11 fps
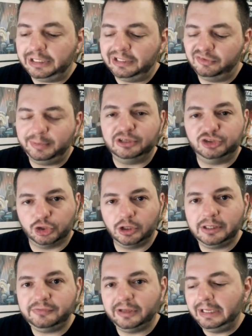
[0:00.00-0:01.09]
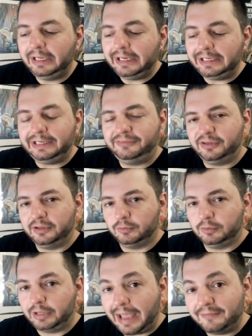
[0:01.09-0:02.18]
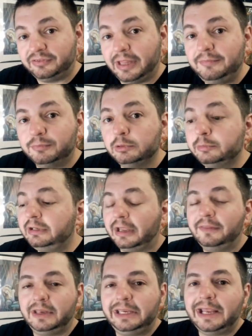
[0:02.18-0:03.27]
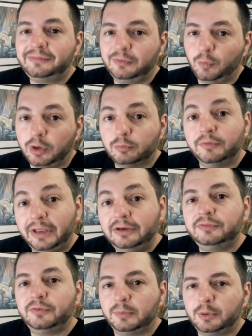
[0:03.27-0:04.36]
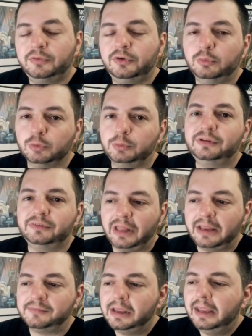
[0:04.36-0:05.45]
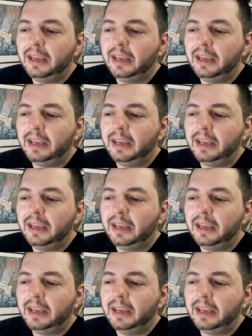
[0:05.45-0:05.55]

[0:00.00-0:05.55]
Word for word: He needs to be a journalist, he needs to have his life ruined, and then he has to want revenge for the person who ruined his life.